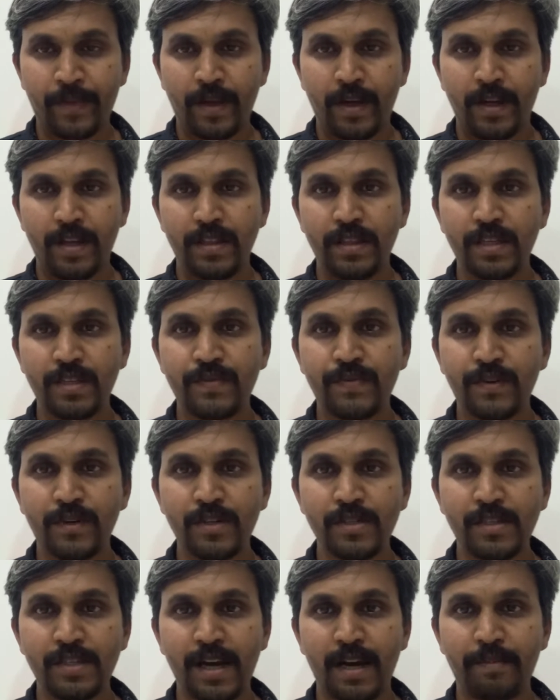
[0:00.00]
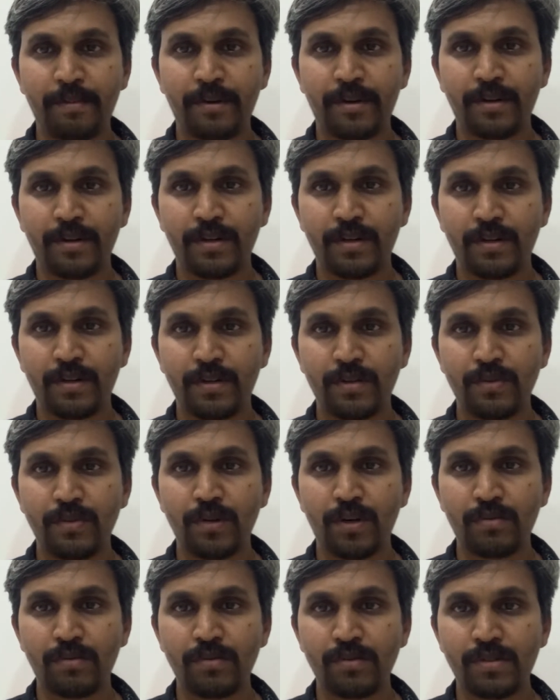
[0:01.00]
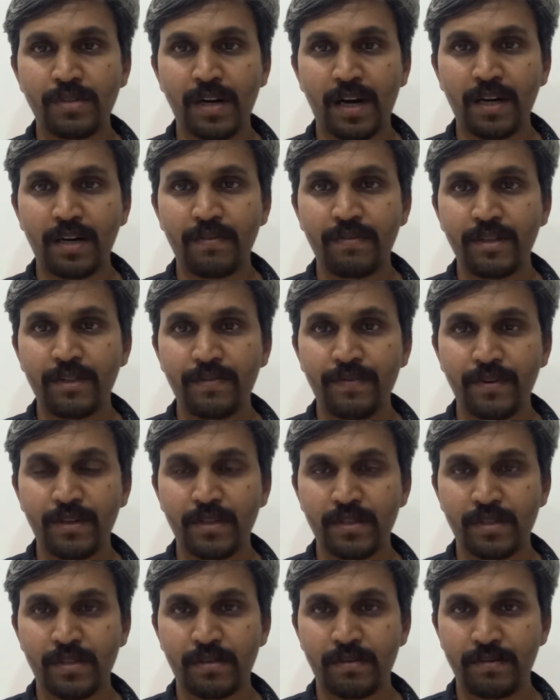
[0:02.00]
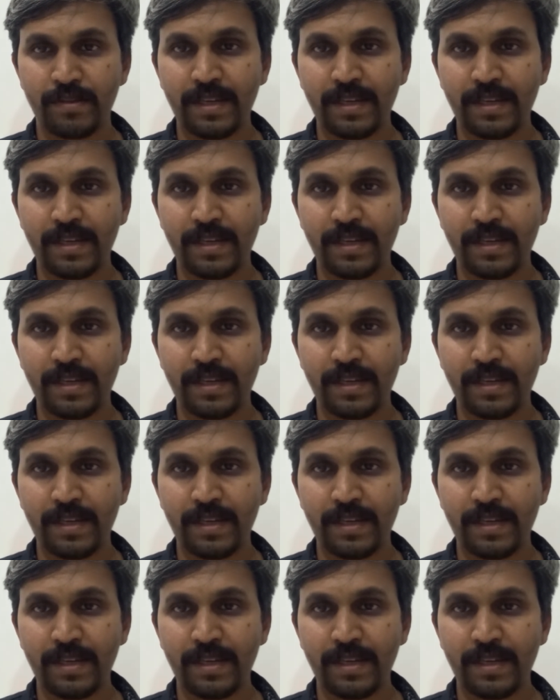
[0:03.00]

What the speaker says: In this first chapter, you have to start with first,